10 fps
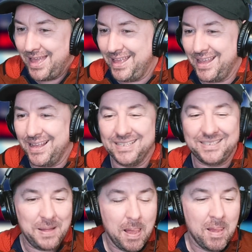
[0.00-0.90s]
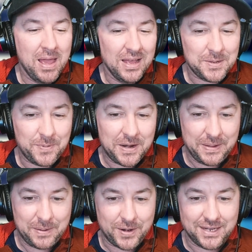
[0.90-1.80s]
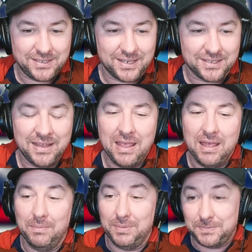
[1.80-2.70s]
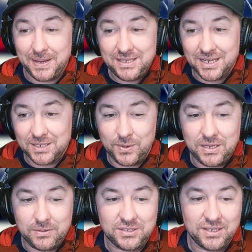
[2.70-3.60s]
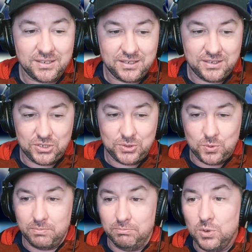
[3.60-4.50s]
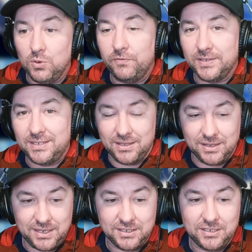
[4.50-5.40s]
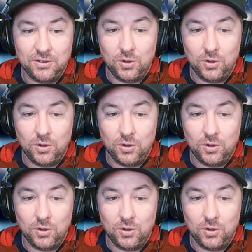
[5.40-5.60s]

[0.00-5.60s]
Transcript: it's a it's a pretty big process. But SpaceX would use this to move facilities